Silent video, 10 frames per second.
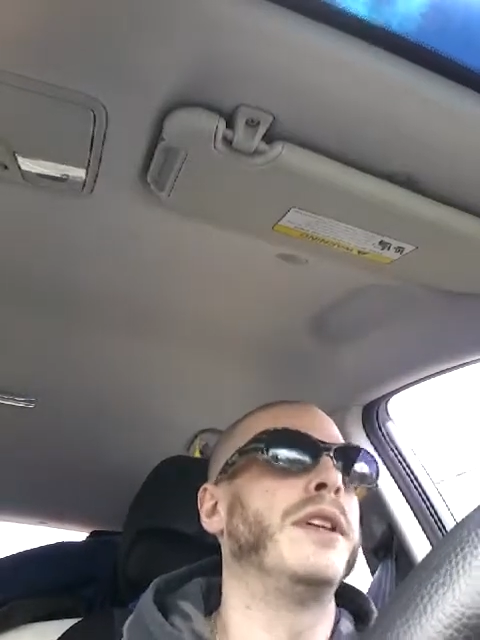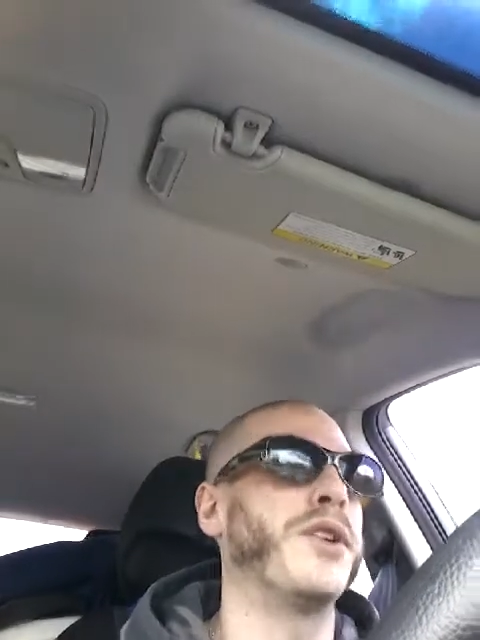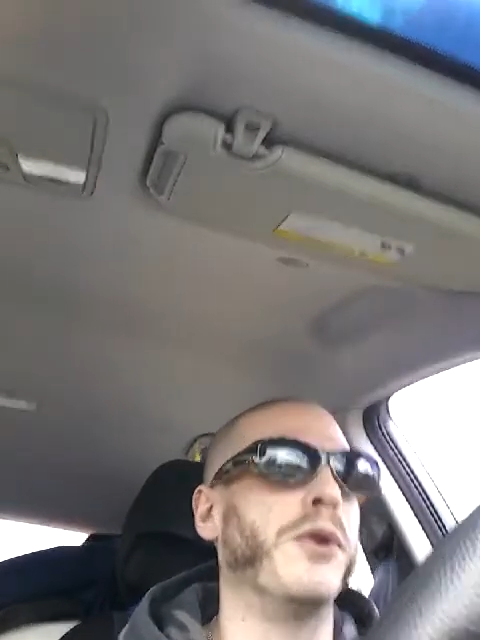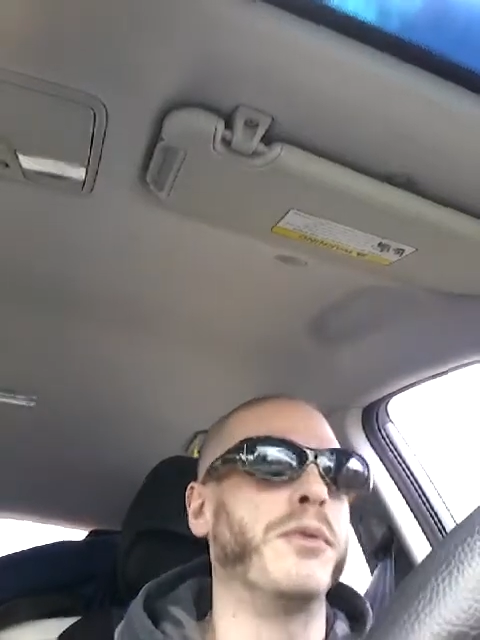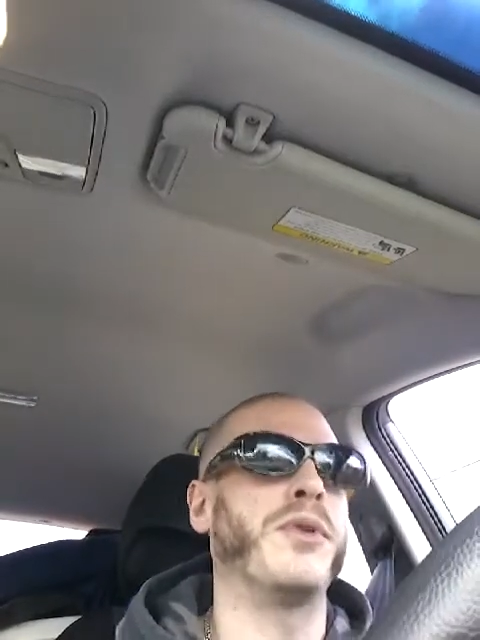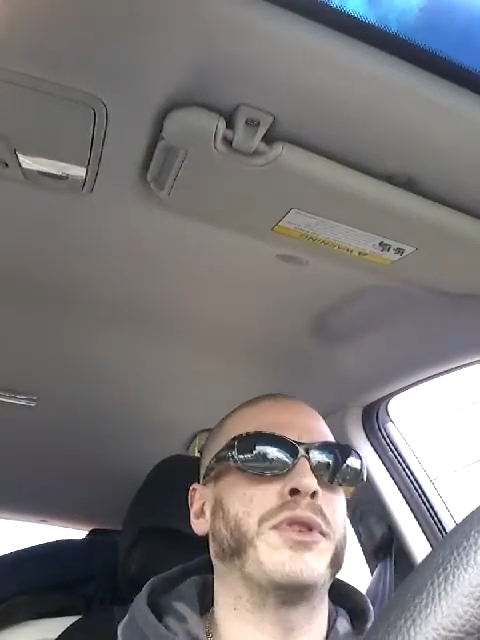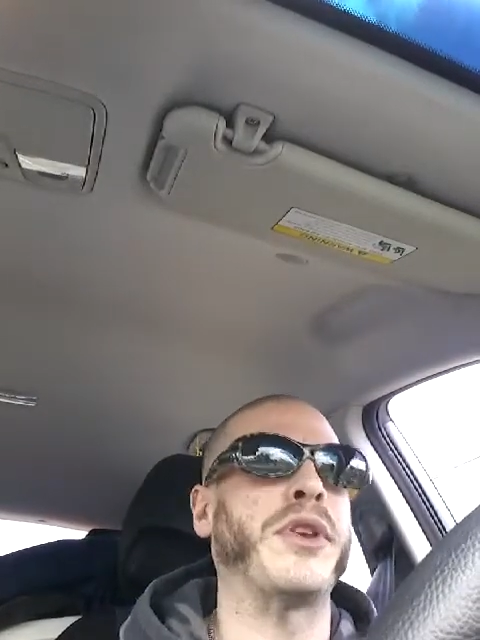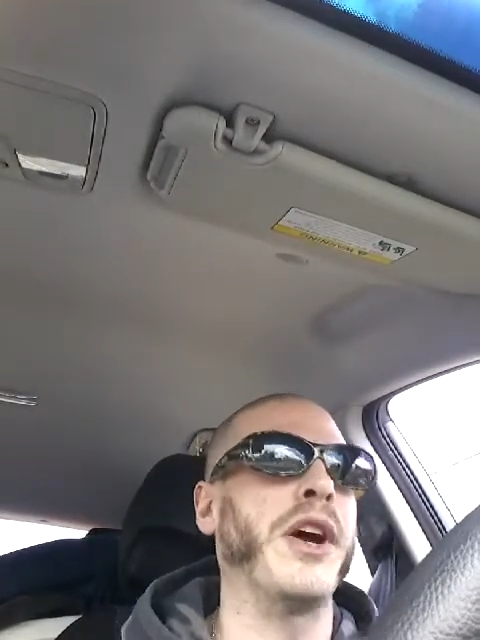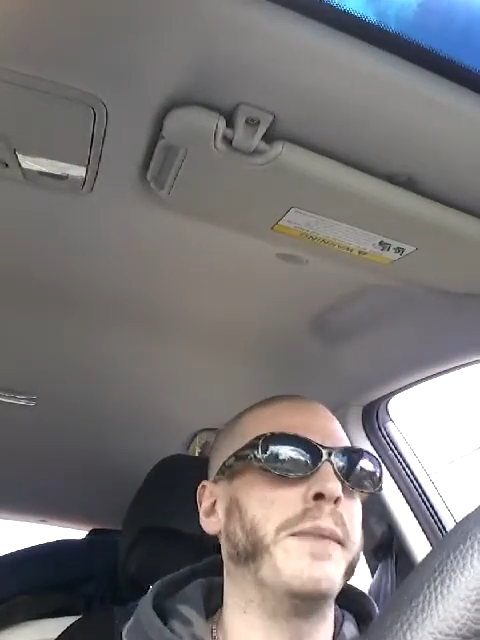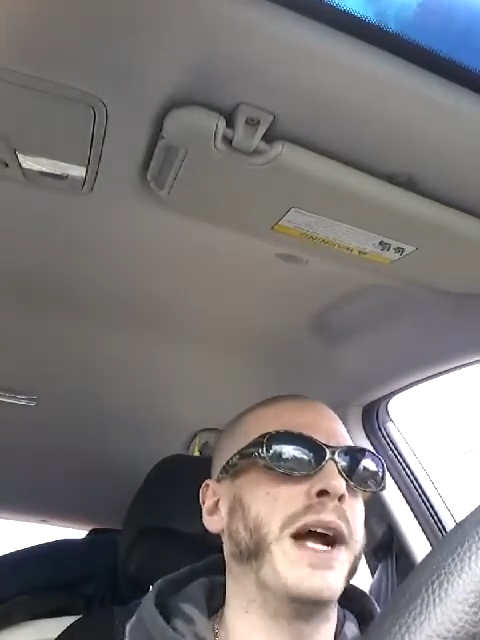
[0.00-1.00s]
So you
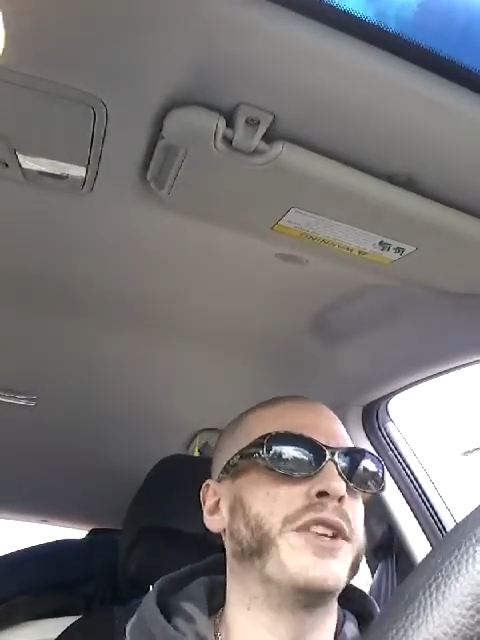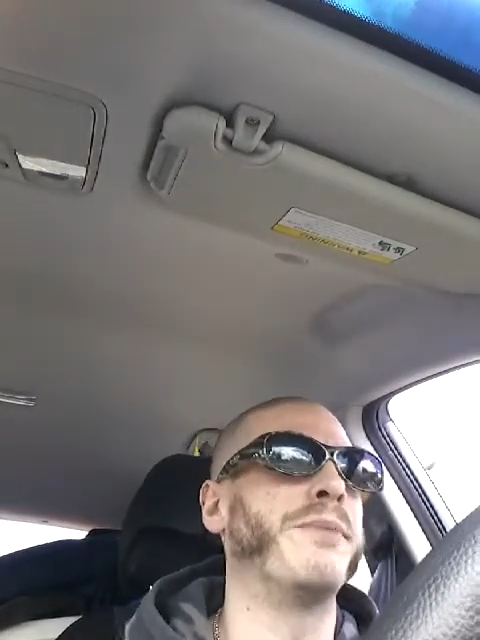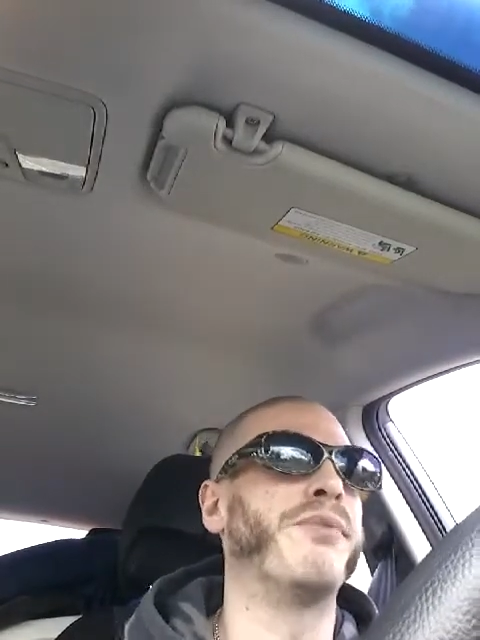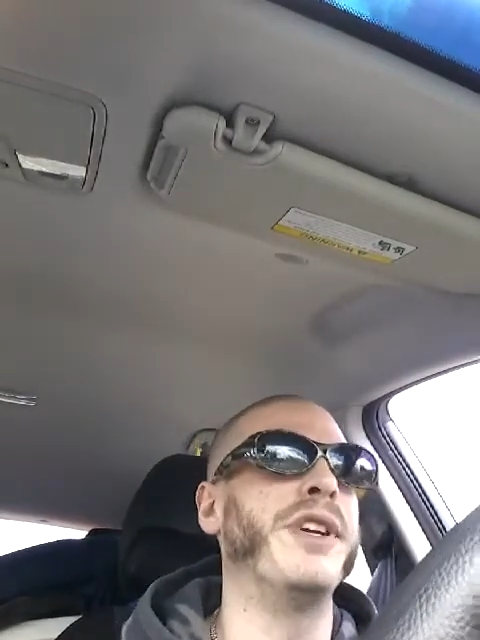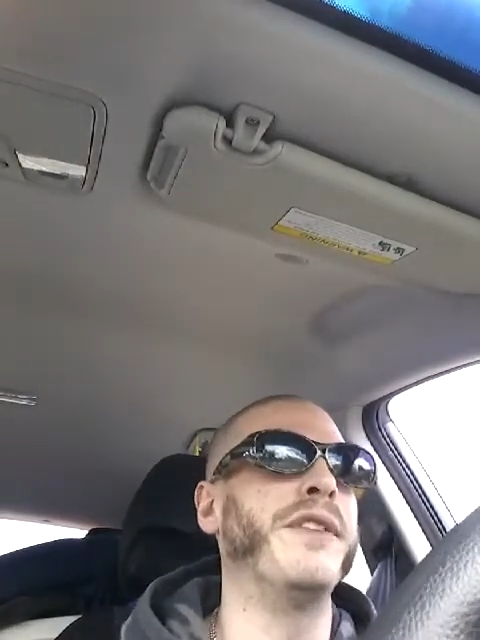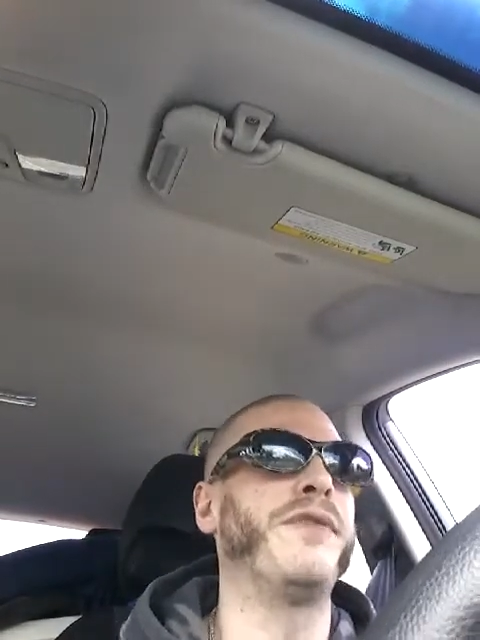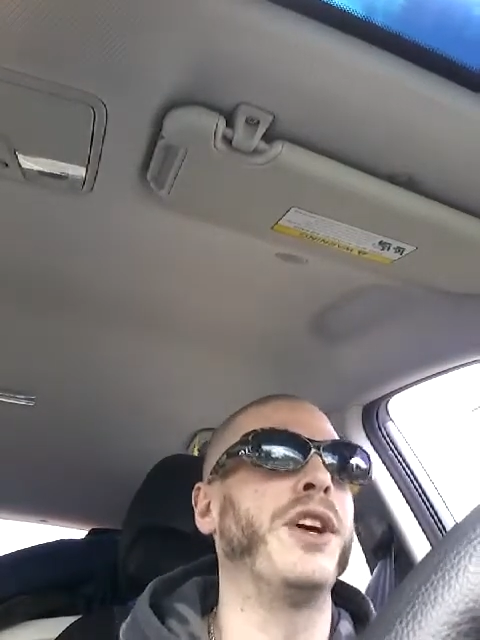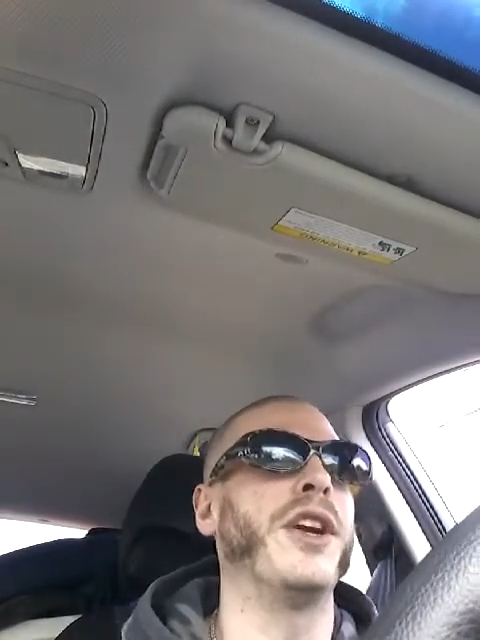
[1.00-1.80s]
got to imagine pre-flood